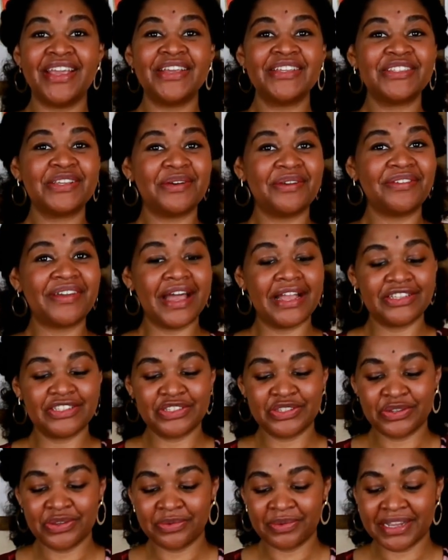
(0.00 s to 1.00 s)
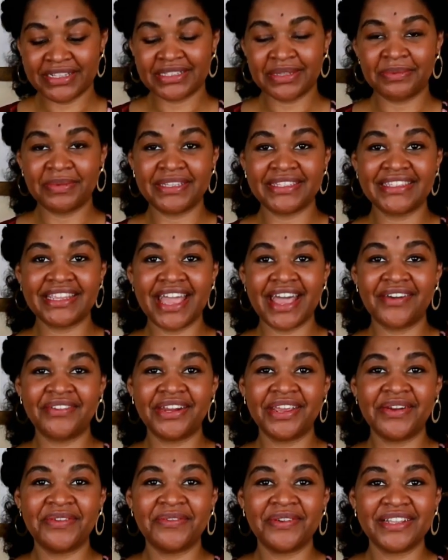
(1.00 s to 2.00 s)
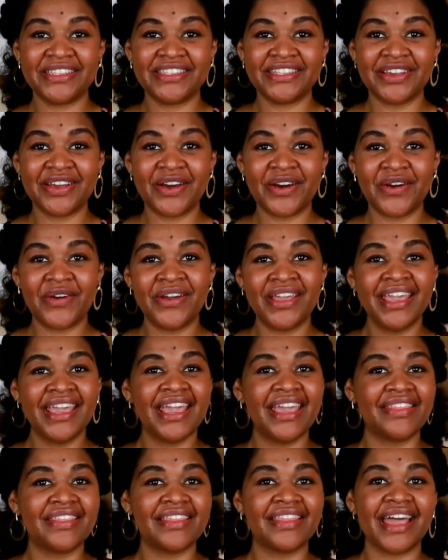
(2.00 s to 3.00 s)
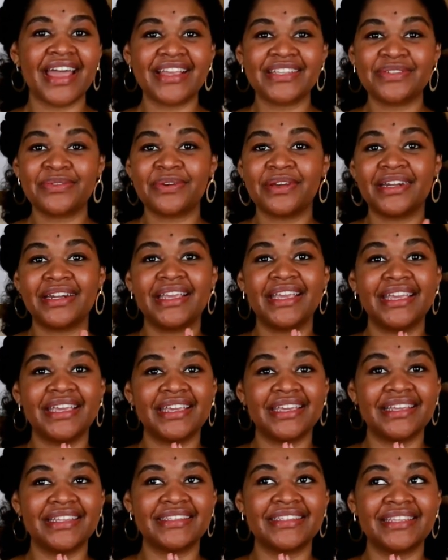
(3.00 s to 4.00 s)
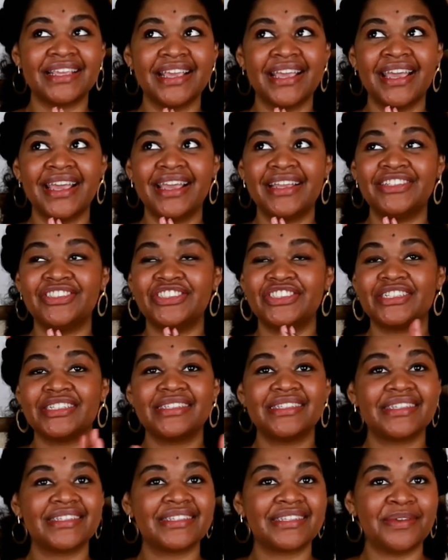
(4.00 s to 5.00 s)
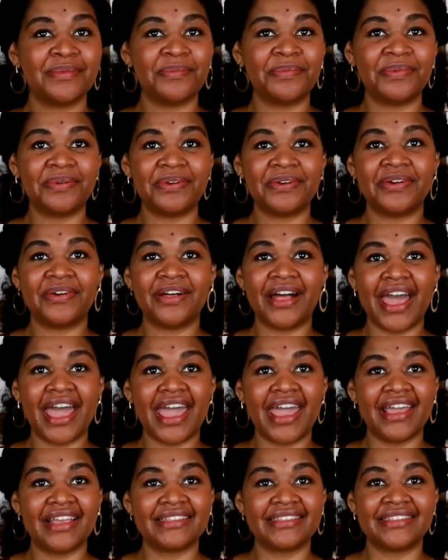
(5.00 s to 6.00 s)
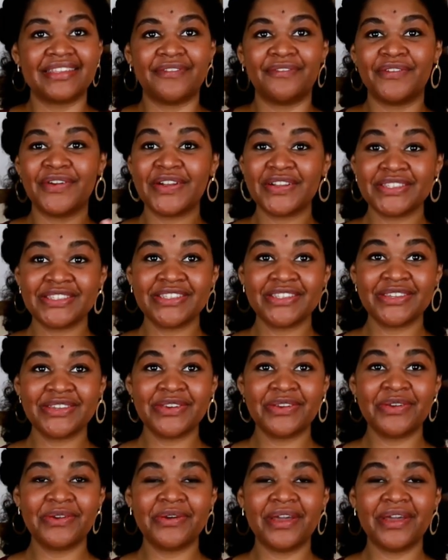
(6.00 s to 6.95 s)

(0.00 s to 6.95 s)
So we've got 2 recipes down and 1 to go, and the last one is just as simple as the first 2